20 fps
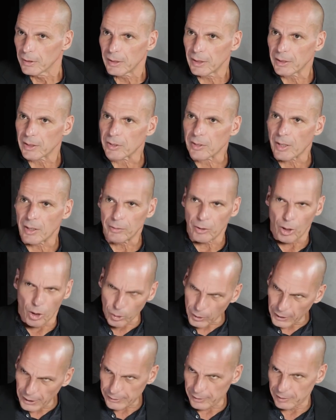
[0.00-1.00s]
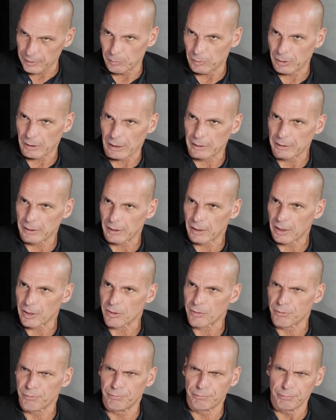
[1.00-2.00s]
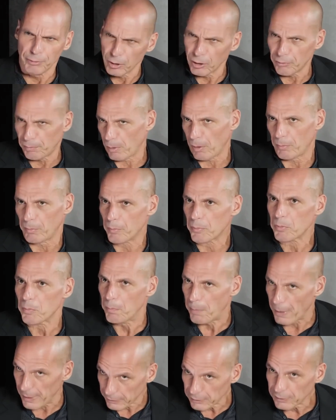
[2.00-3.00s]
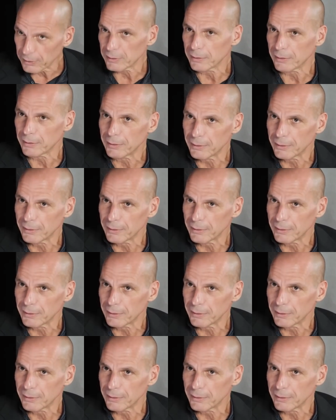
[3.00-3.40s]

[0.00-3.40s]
It is wholly anti-democratic, it's full of problems, but